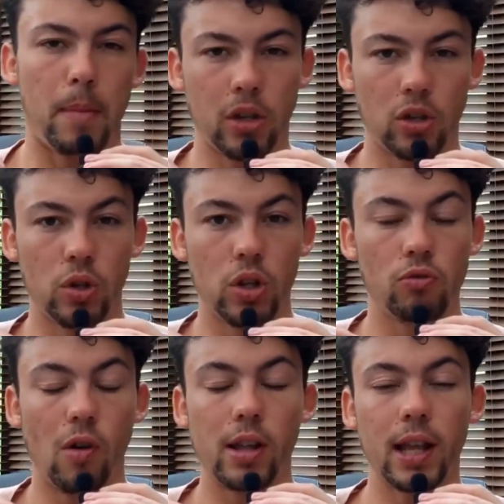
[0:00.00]
Make sure
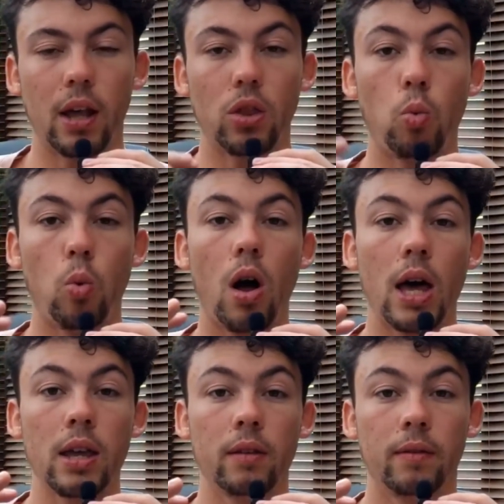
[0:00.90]
you write down the
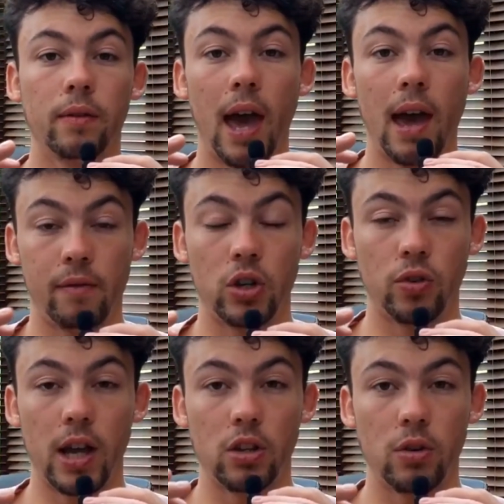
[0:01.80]
why for every
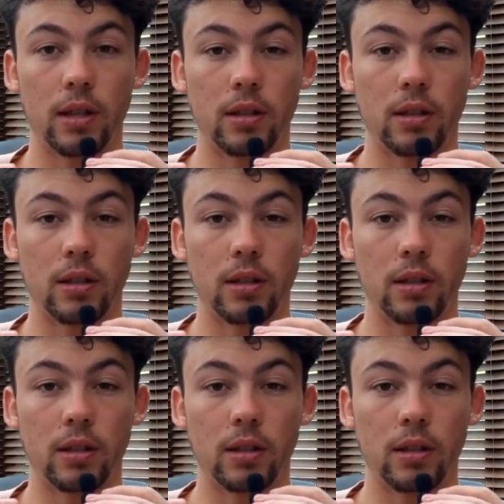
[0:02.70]
trade you